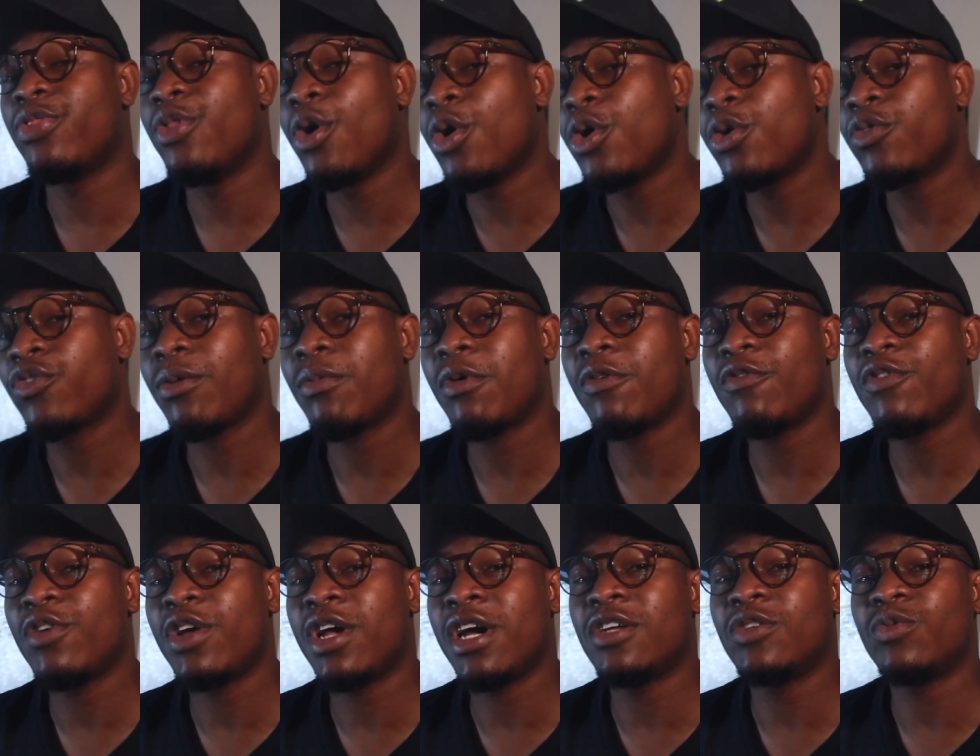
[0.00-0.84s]
know some
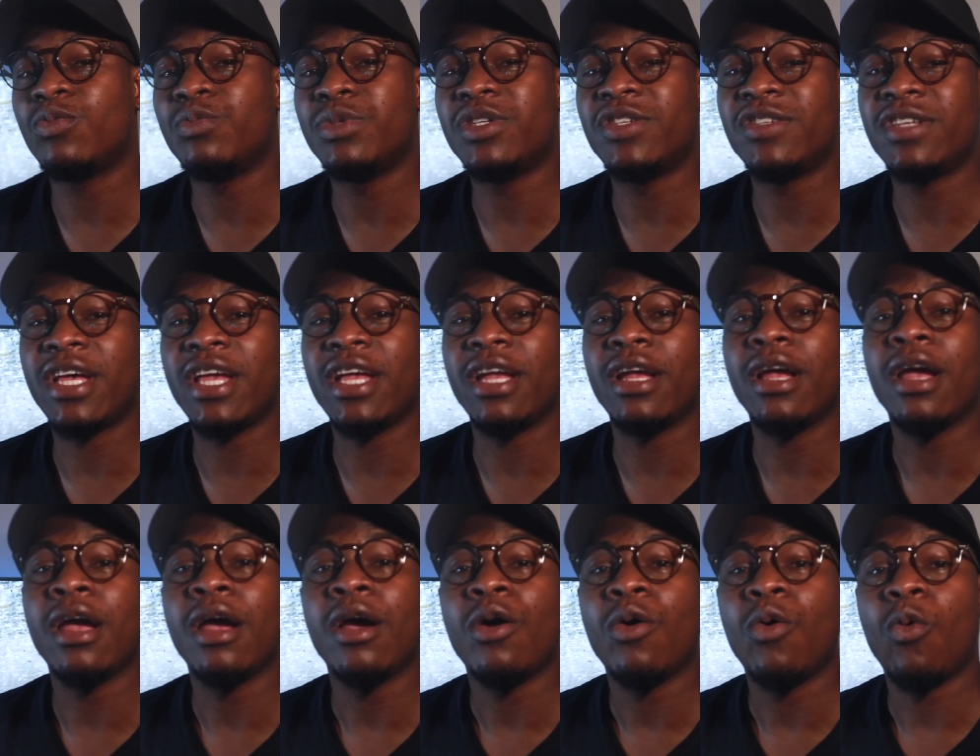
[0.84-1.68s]
of you guys will be
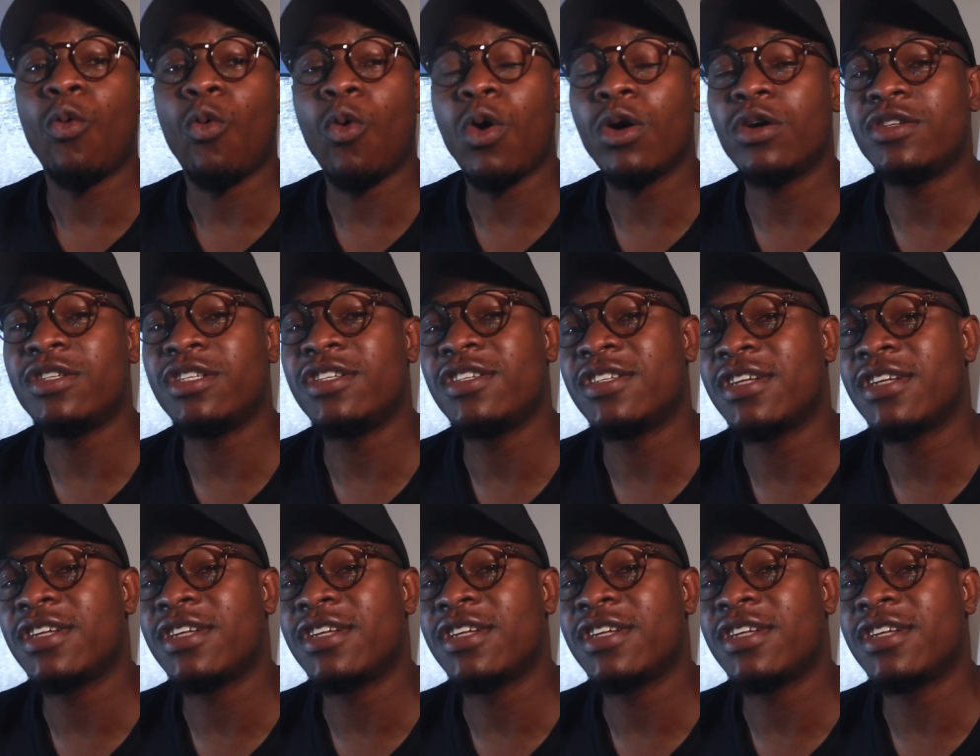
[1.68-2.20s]
saying, what is